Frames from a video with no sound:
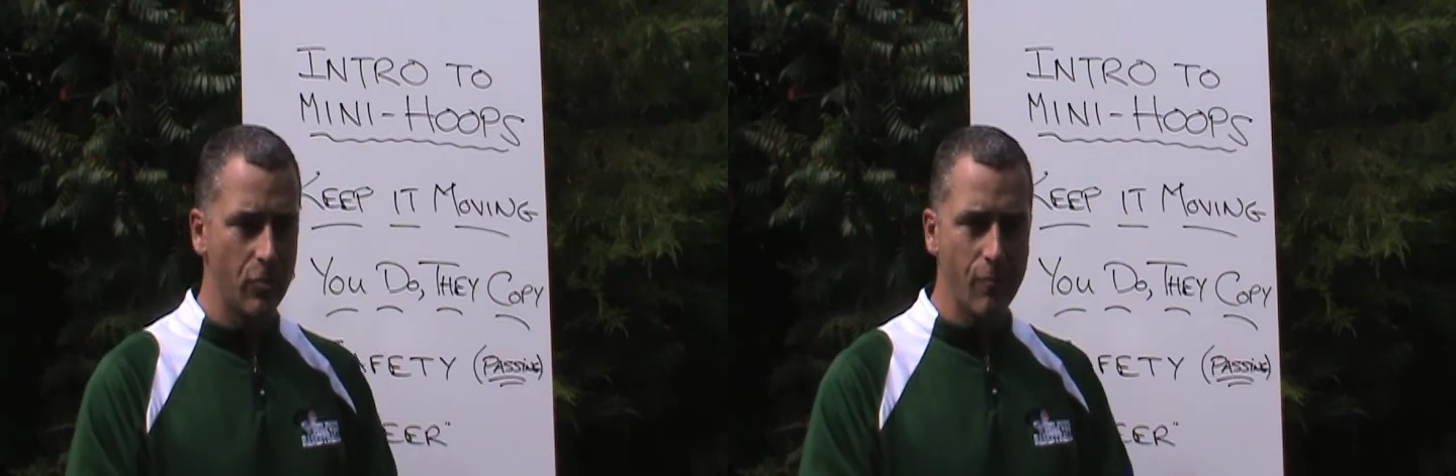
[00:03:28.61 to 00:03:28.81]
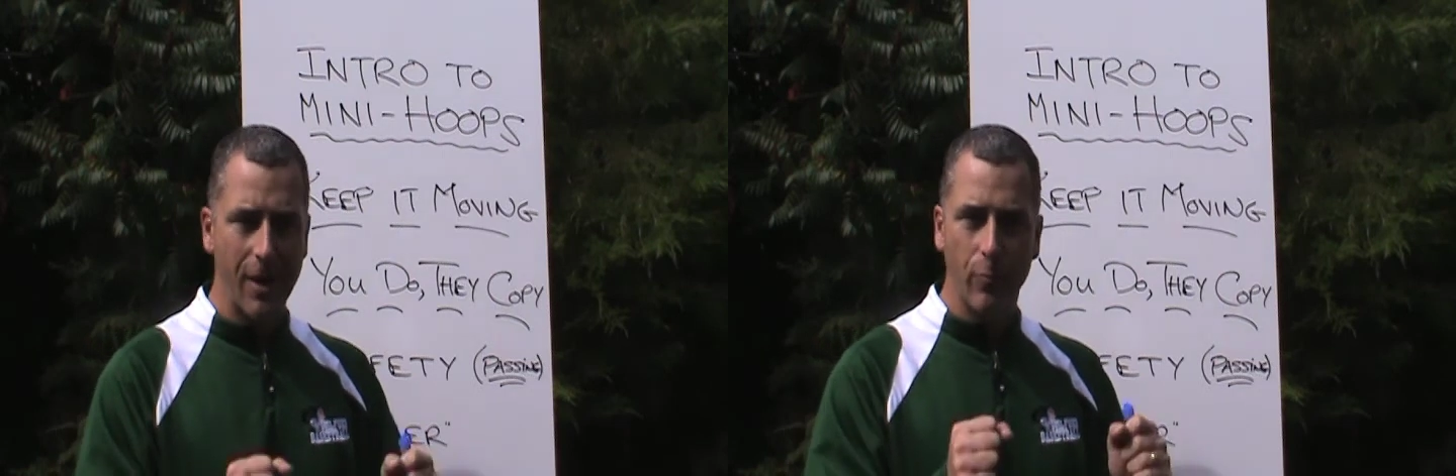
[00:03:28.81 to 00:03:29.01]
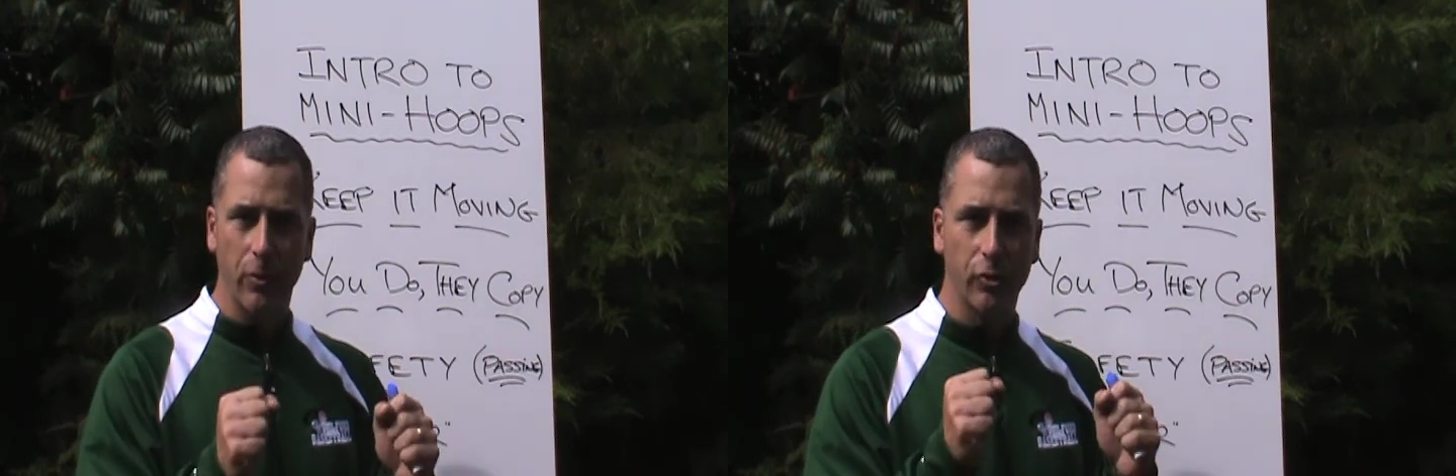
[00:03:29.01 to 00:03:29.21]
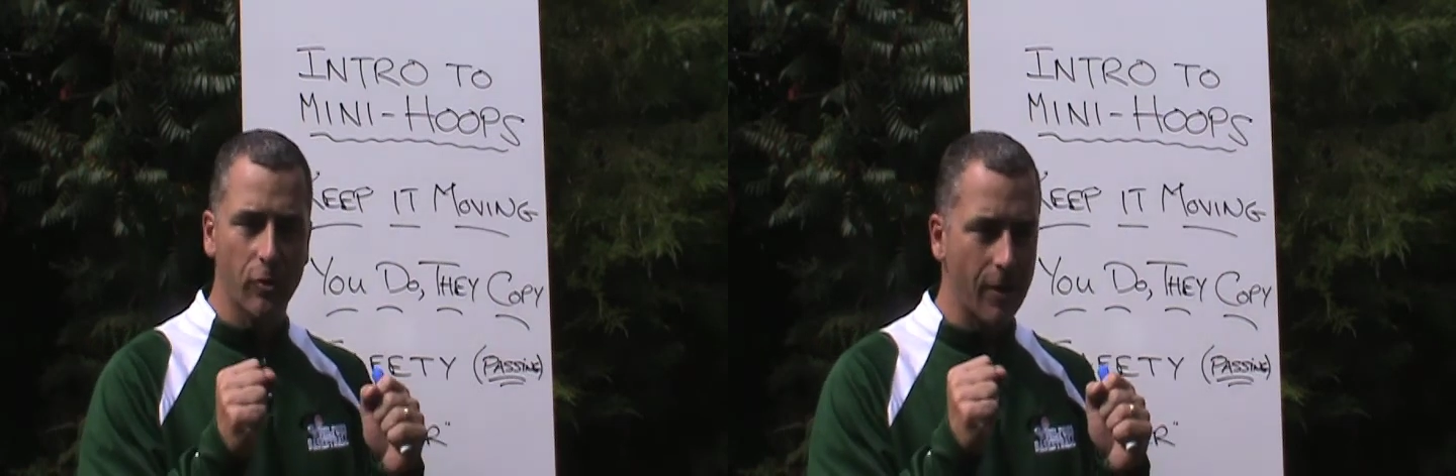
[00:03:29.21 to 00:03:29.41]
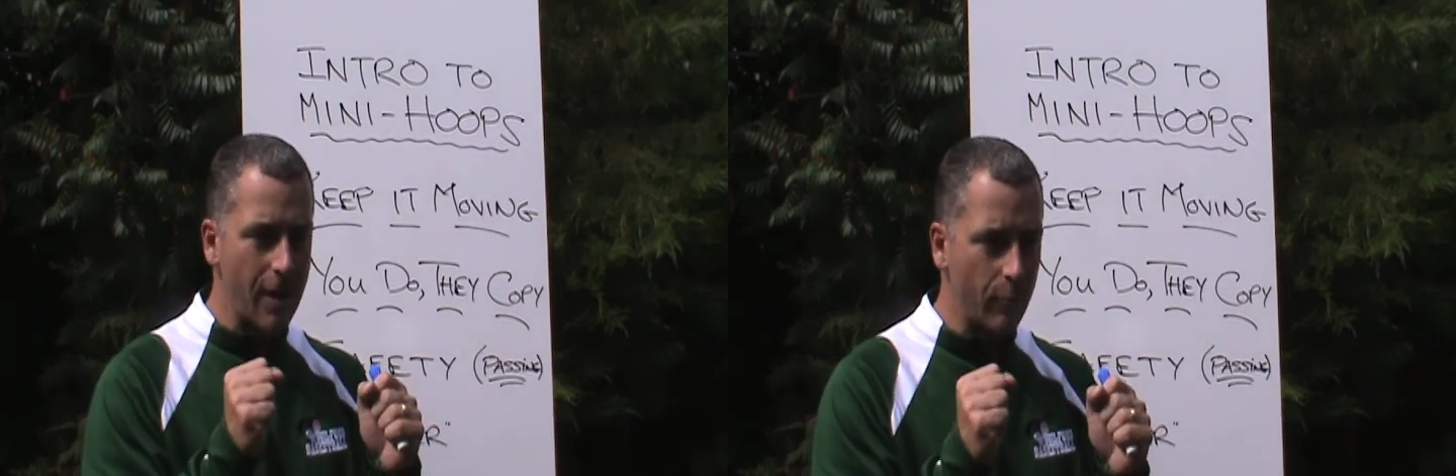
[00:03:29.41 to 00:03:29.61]
you might want to
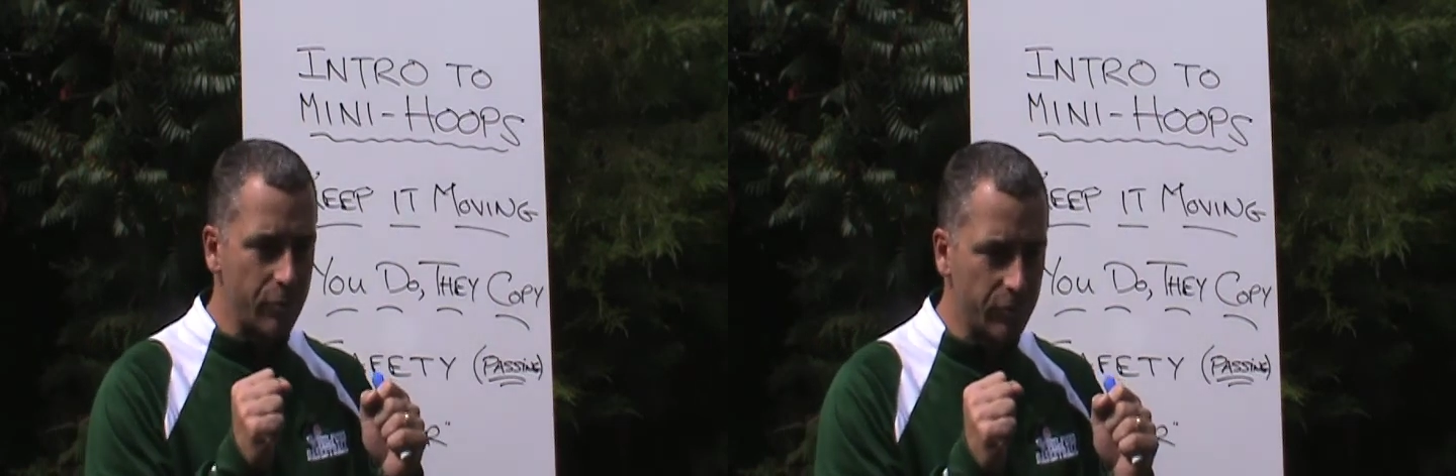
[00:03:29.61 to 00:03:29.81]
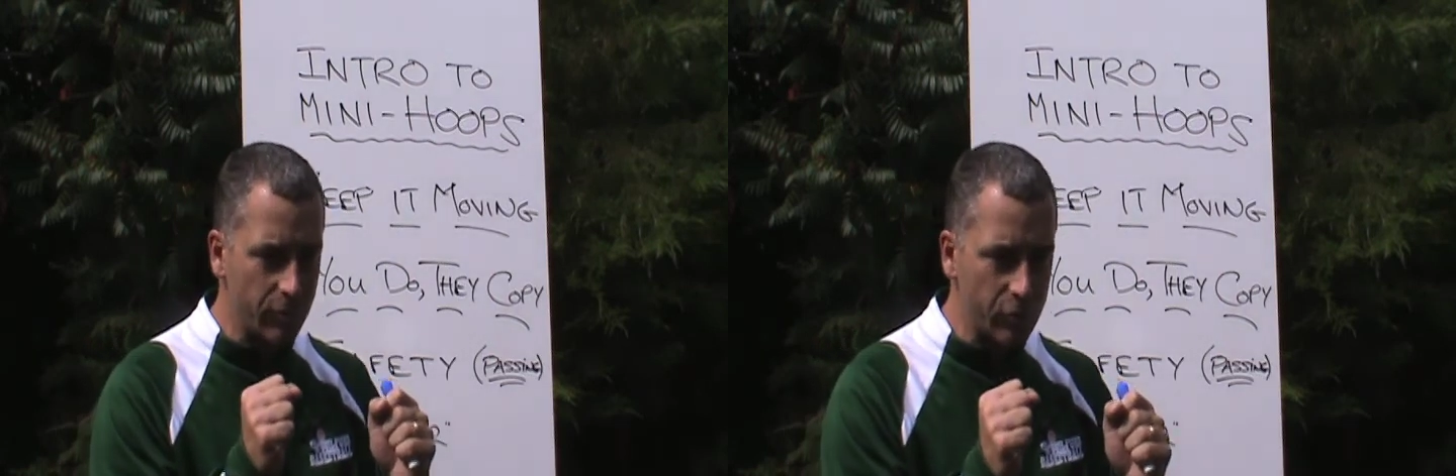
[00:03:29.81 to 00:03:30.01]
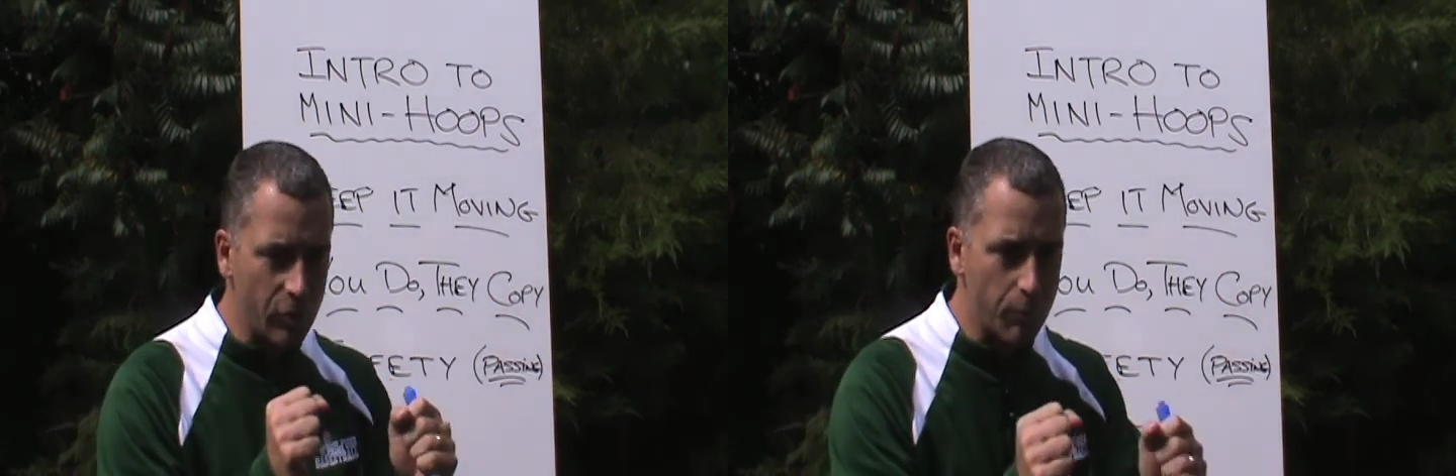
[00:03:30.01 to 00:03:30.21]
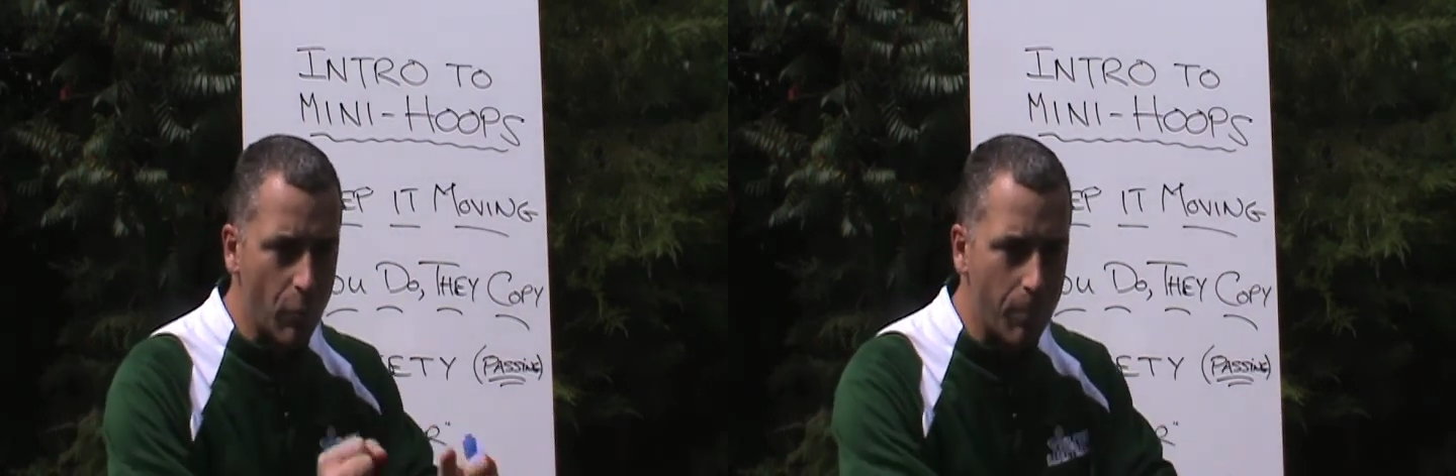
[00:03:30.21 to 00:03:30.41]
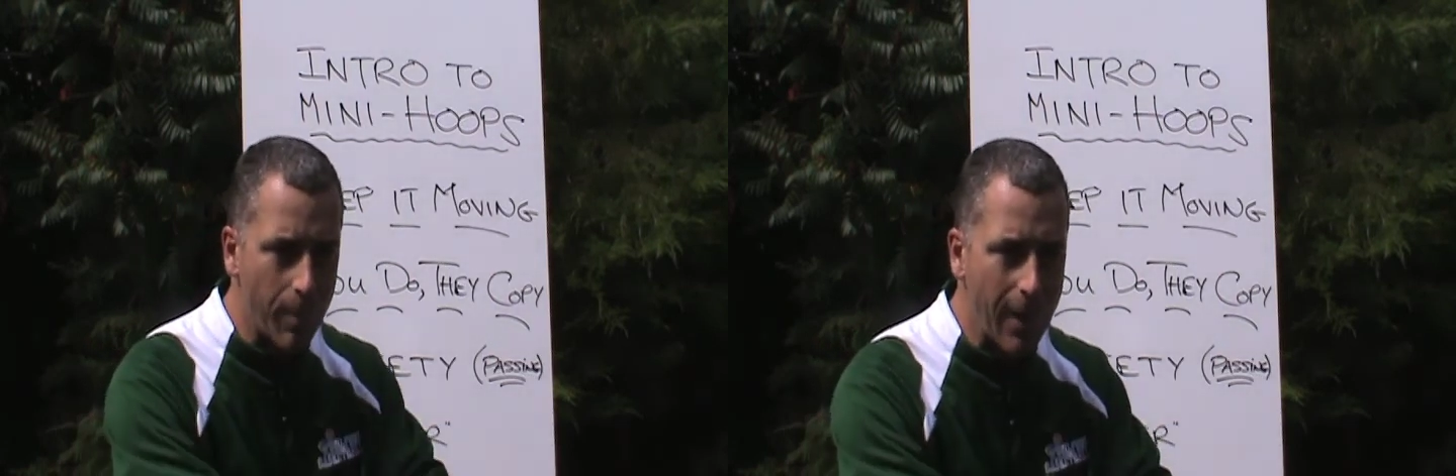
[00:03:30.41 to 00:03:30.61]
start out with just a
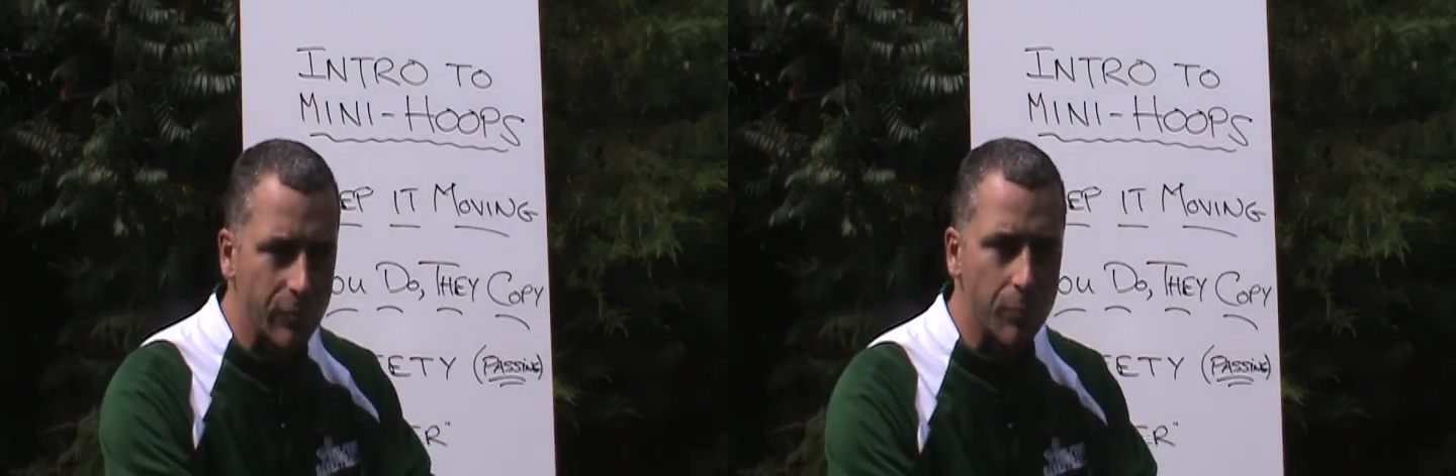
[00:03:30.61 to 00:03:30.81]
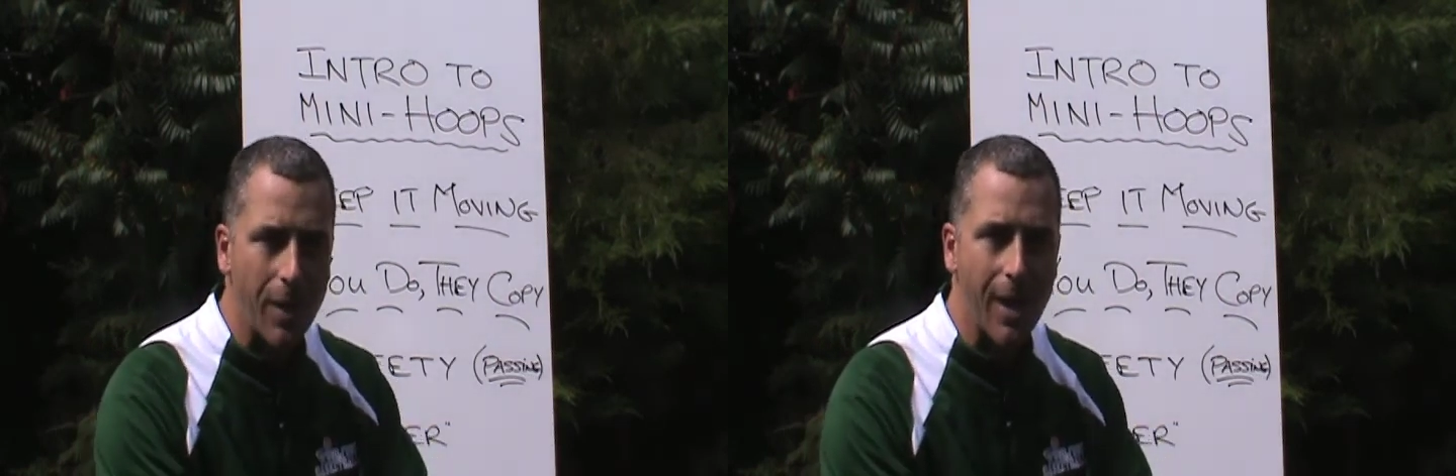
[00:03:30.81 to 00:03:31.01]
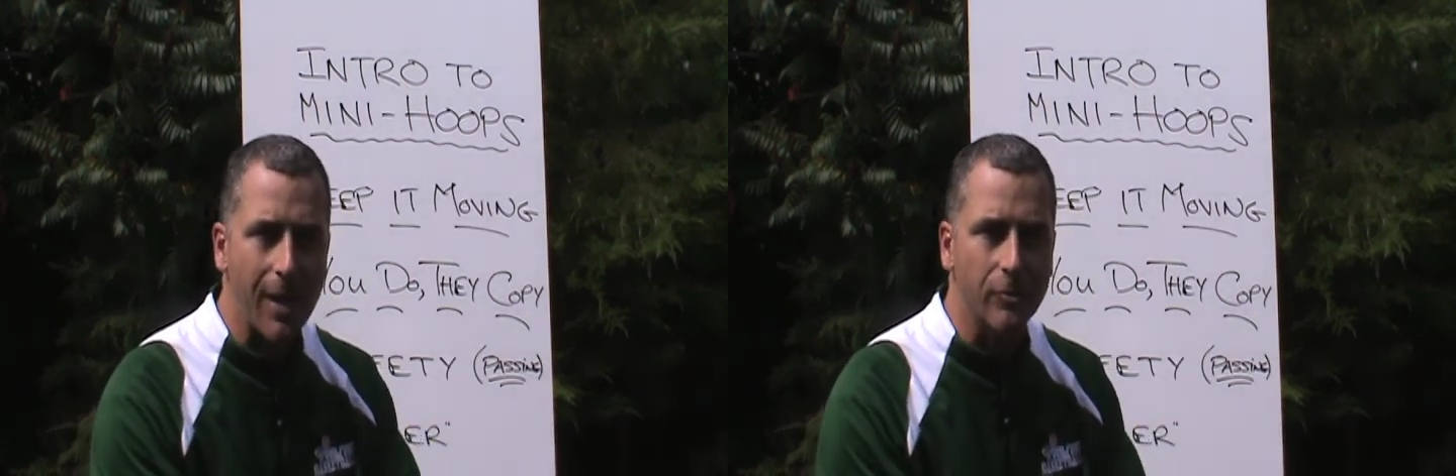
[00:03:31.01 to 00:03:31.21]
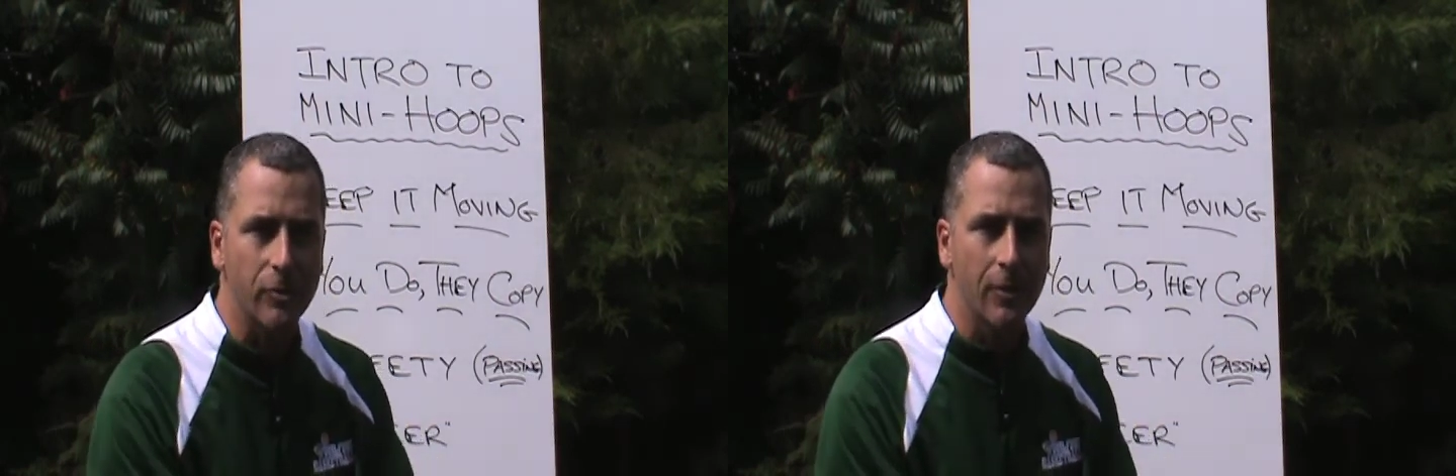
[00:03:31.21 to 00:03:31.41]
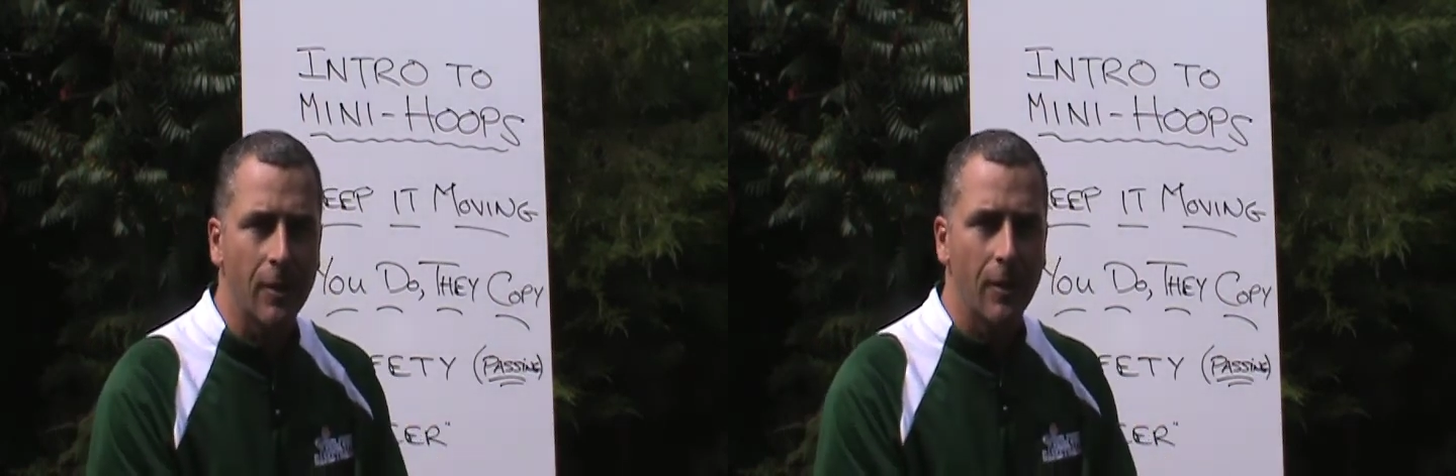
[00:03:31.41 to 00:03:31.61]
simple bounce pass